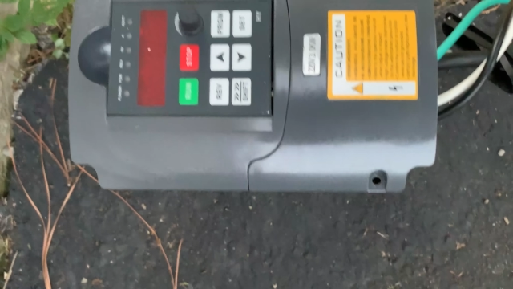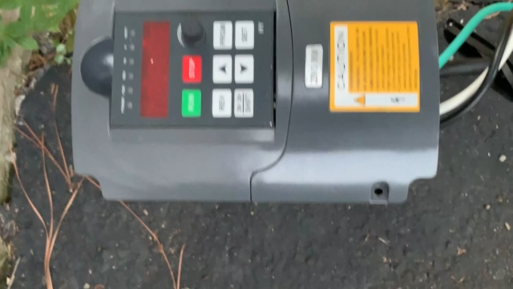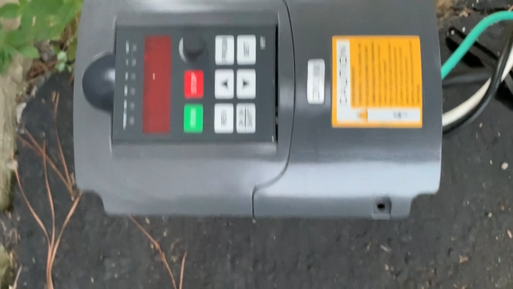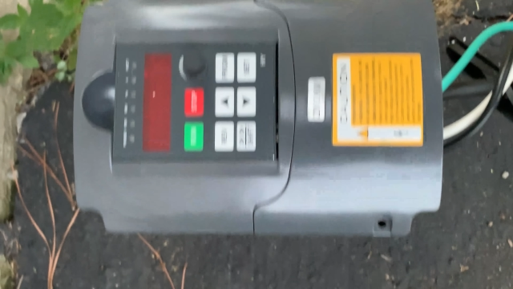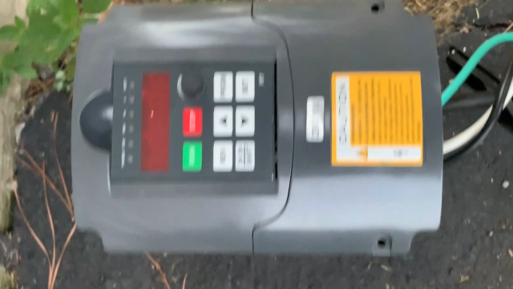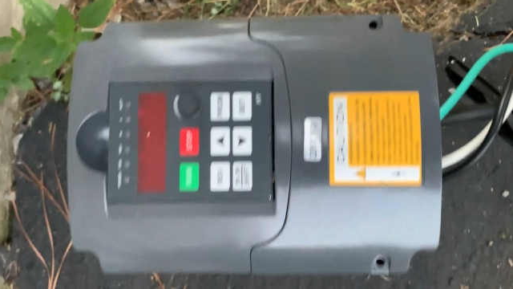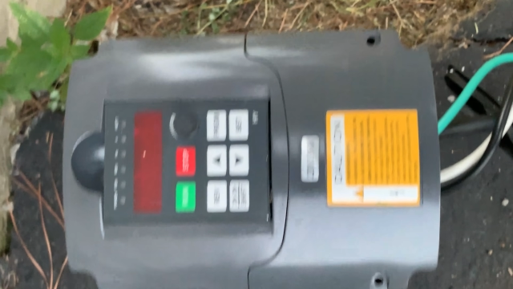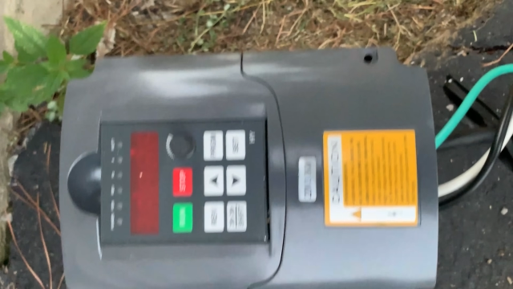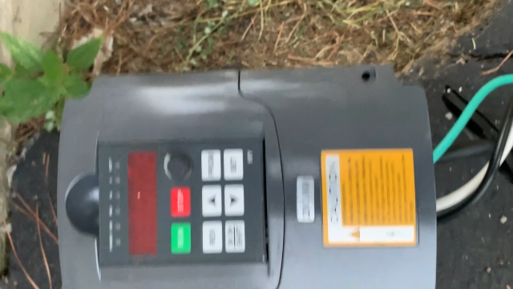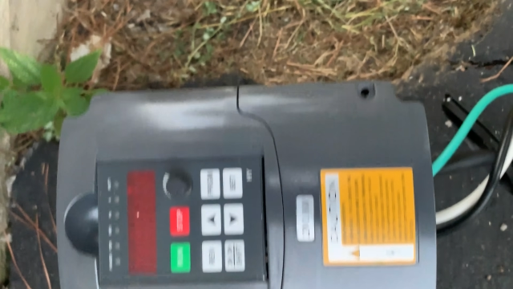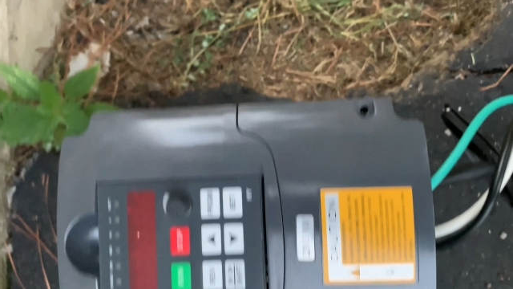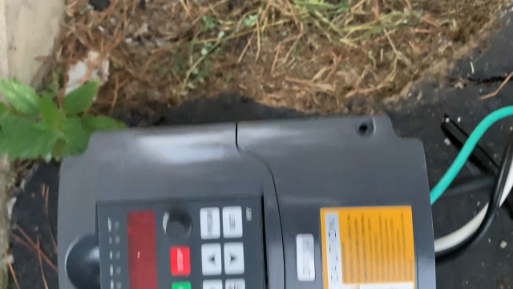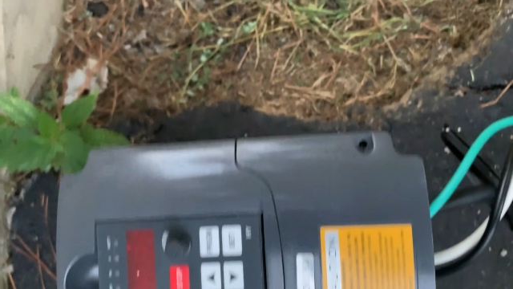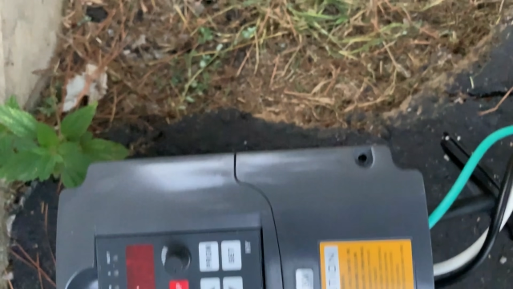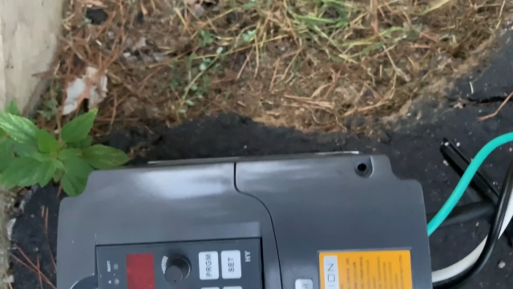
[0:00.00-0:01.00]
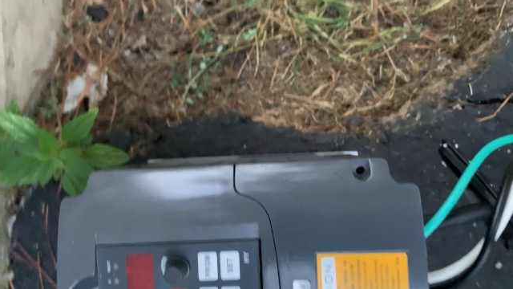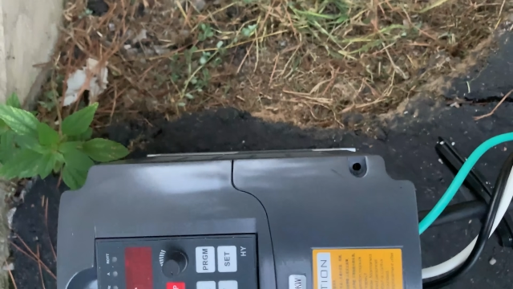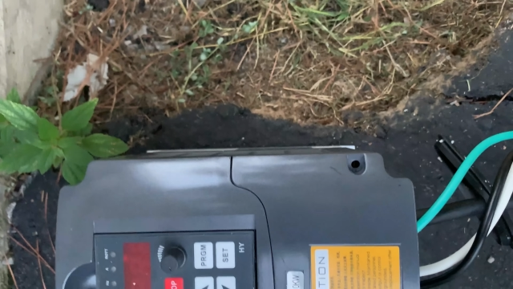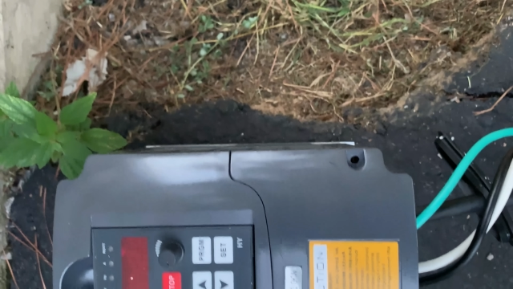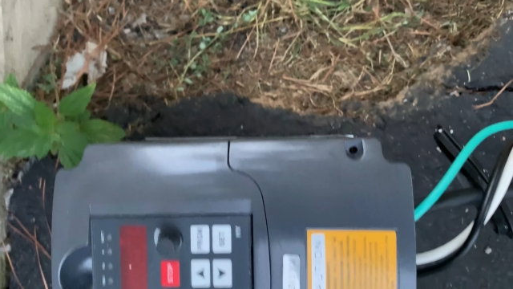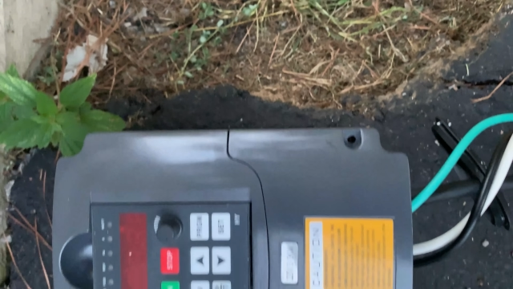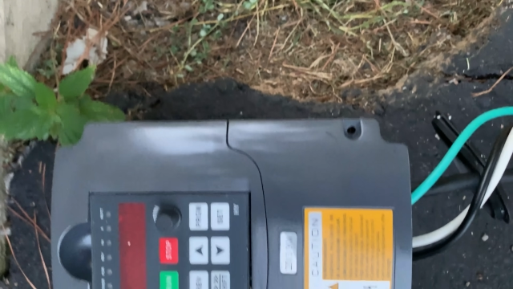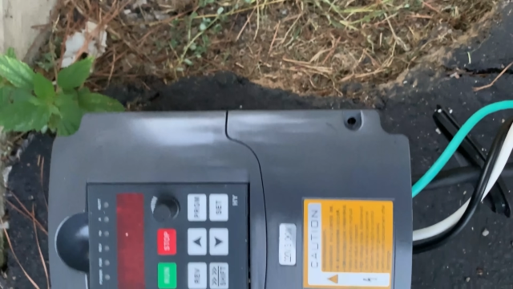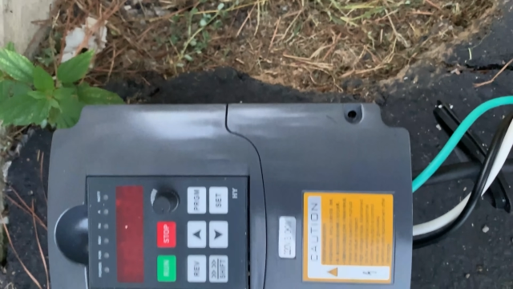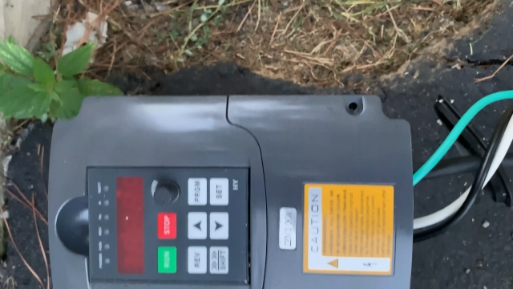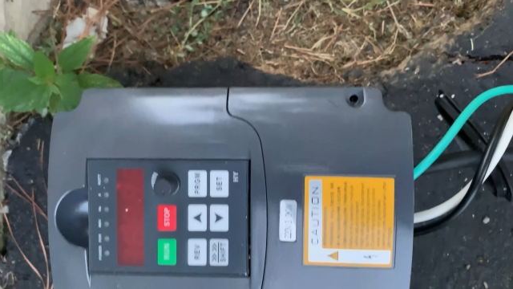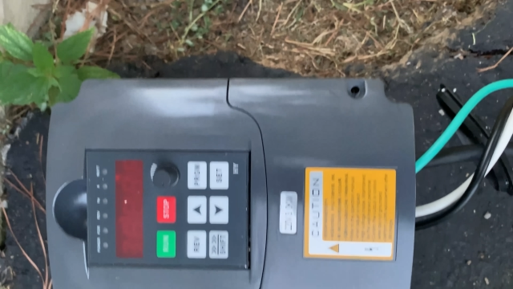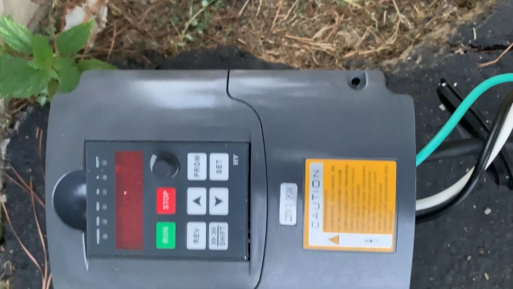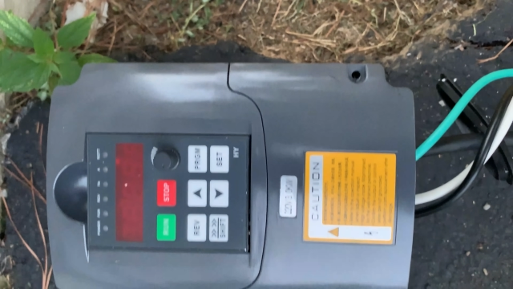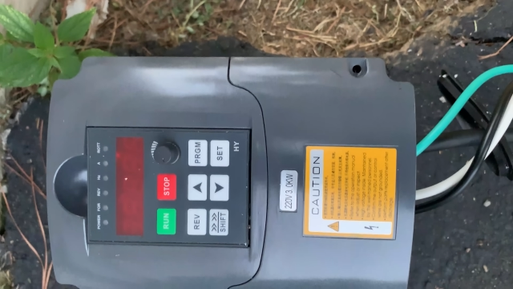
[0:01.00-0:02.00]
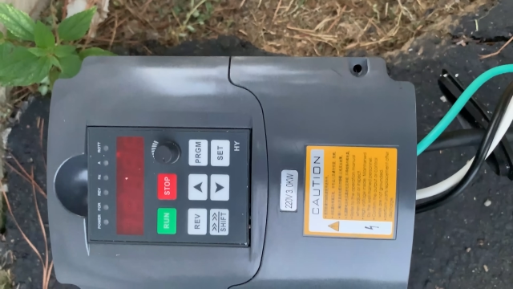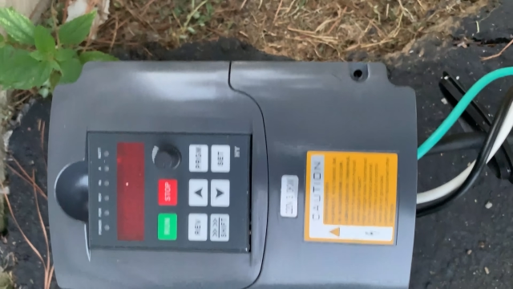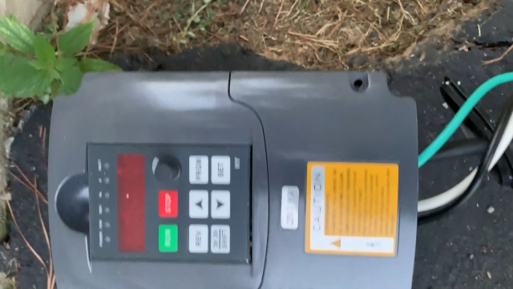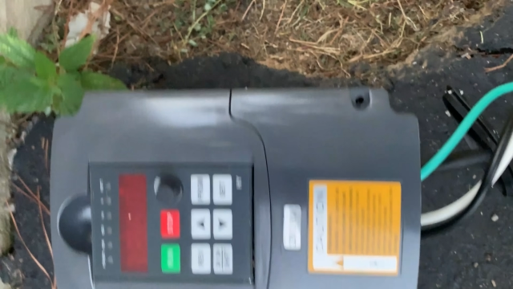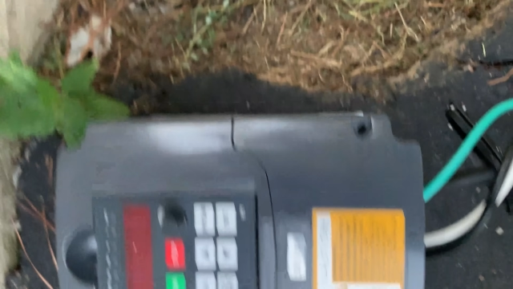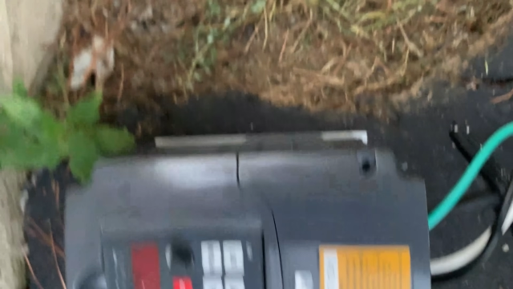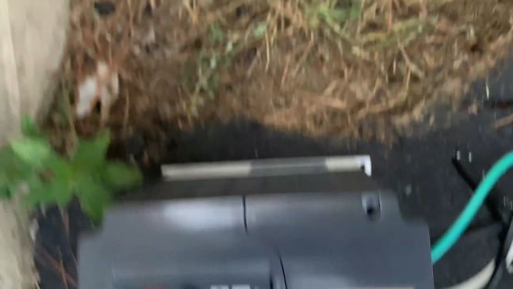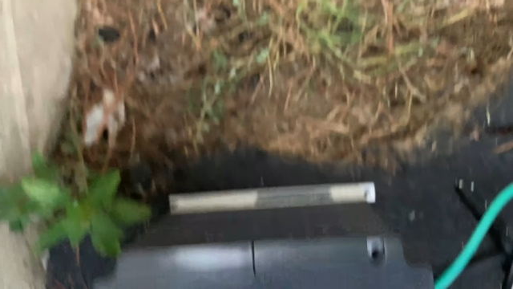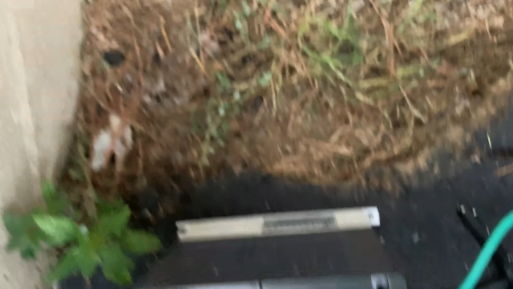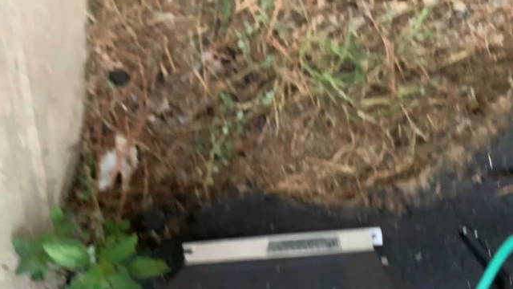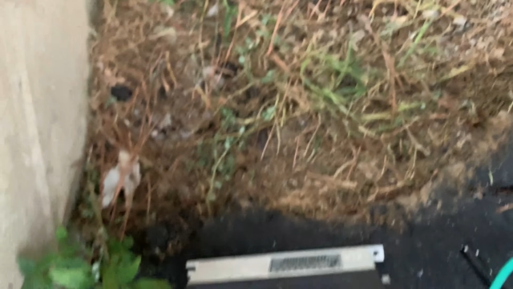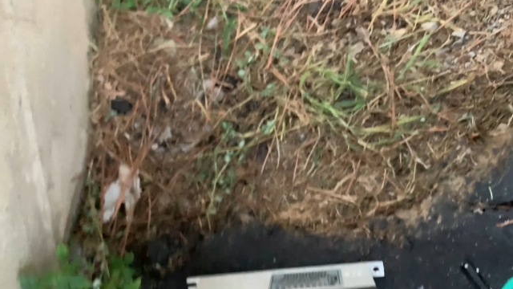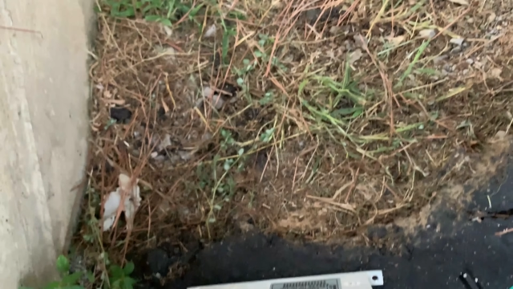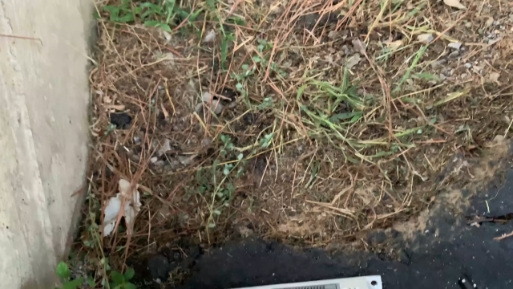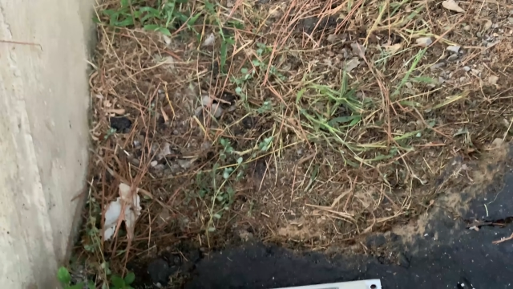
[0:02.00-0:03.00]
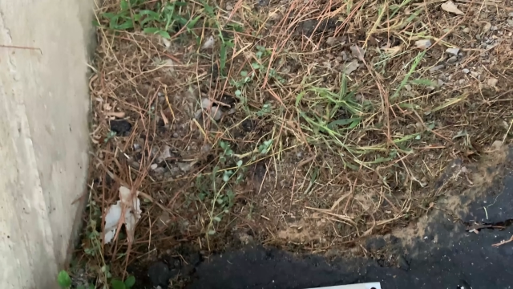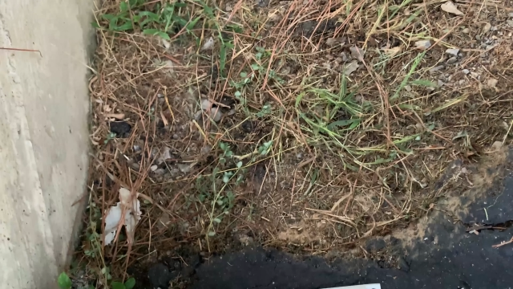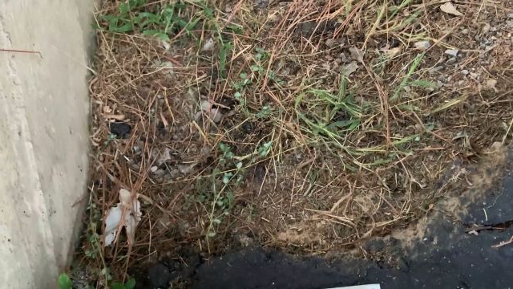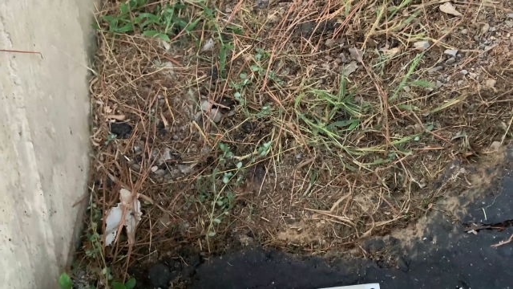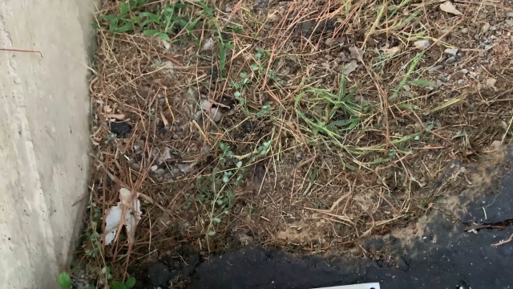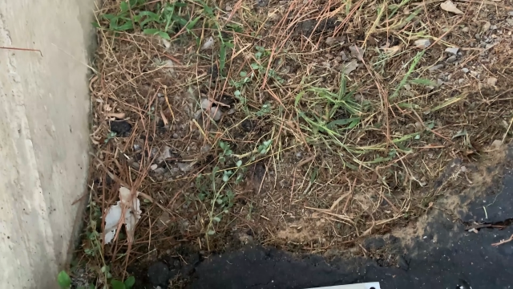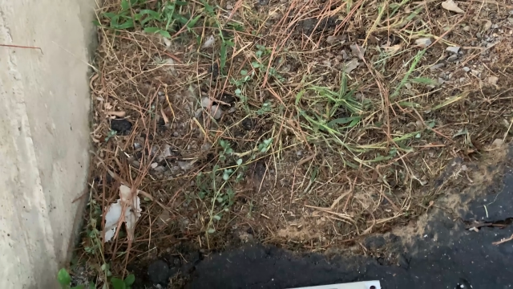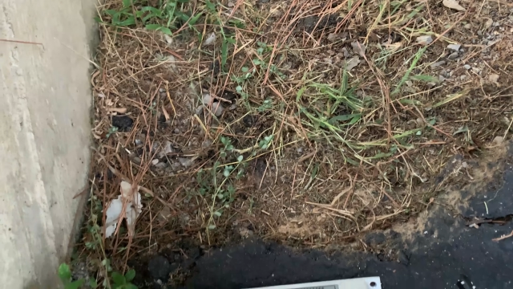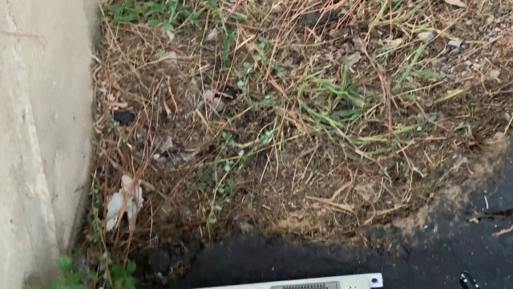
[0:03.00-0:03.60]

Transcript: (no speaker visible)